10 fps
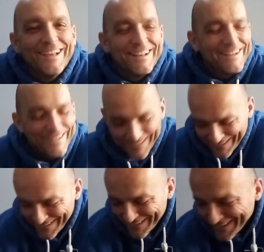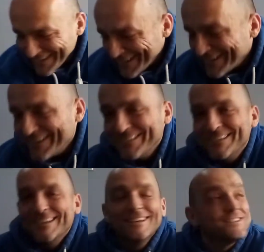mean?
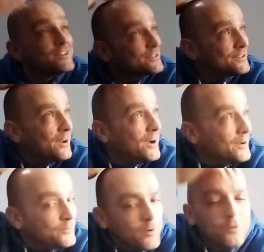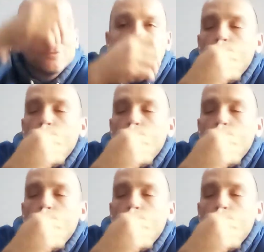Jesus. What else?